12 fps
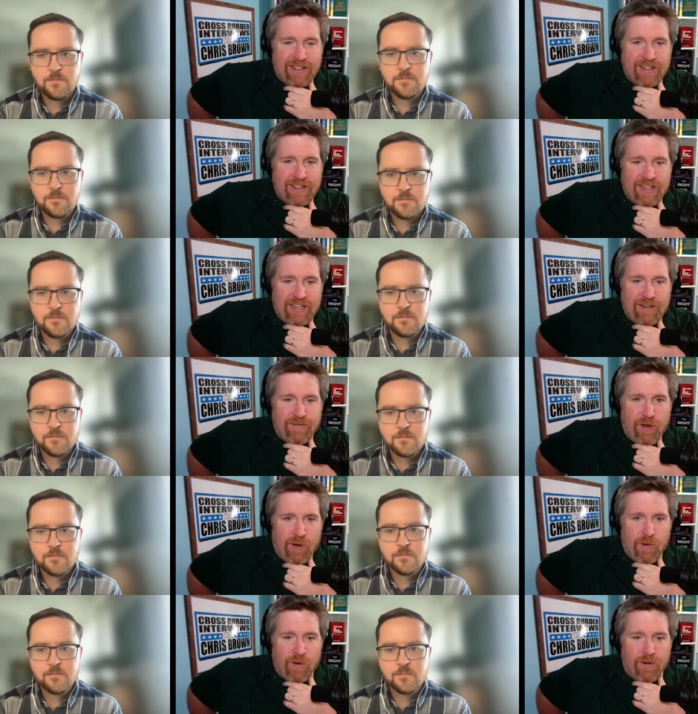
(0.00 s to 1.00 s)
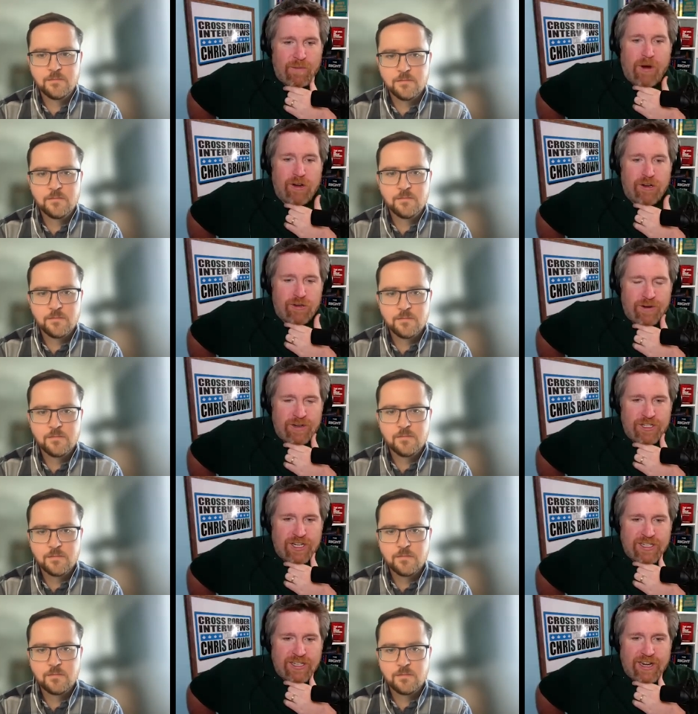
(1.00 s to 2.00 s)
Speaker 1: the heave ho, or March when
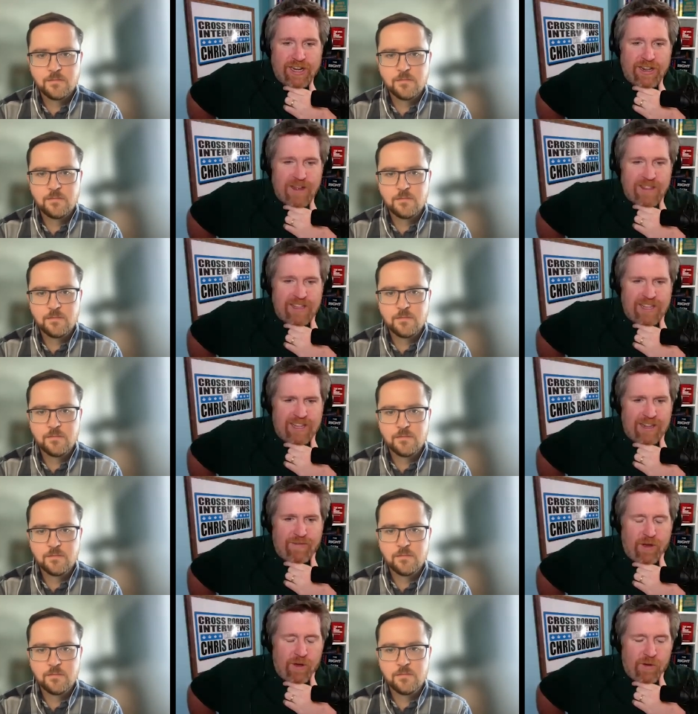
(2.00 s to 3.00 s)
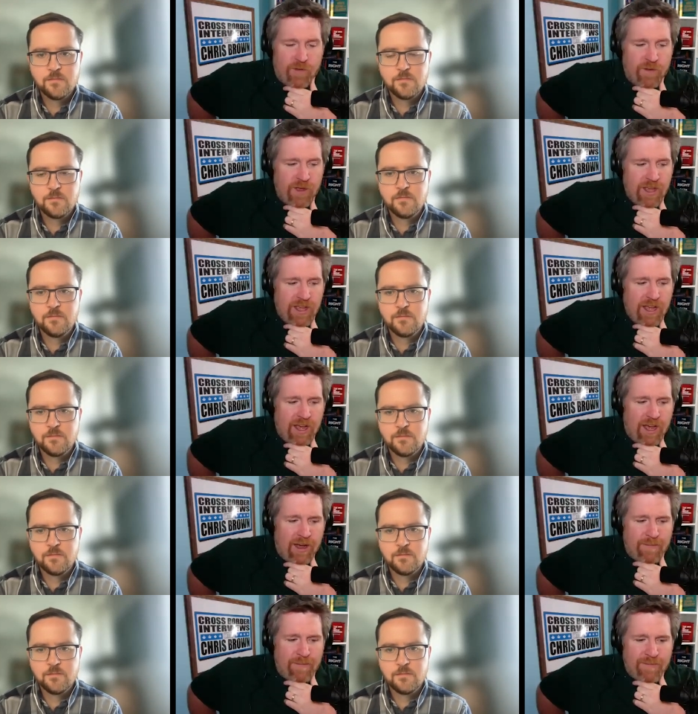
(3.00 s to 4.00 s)
Jason Kenney got the heave ho.
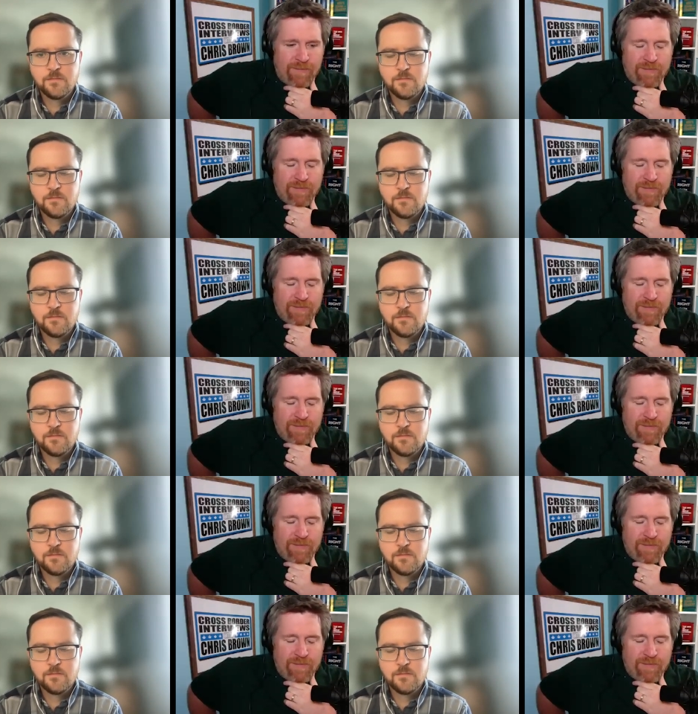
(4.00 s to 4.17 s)
Um,